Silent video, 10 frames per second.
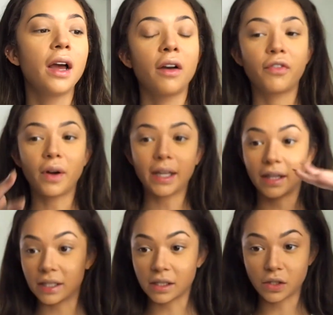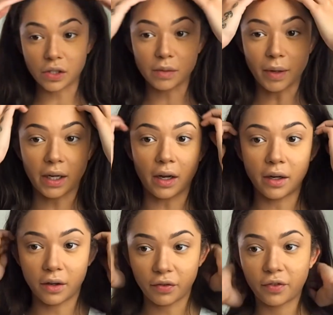I feel like this is just my kind
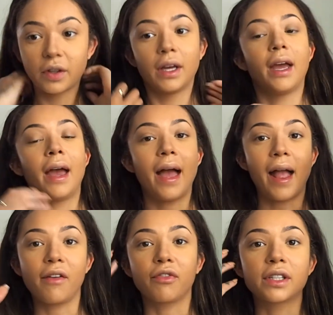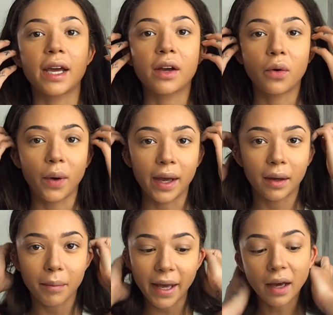of everyday quick
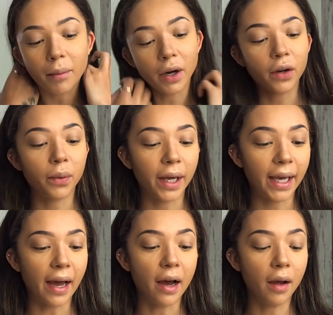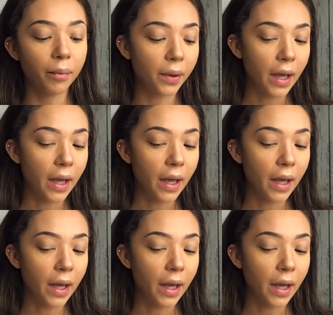makeup look when I get up.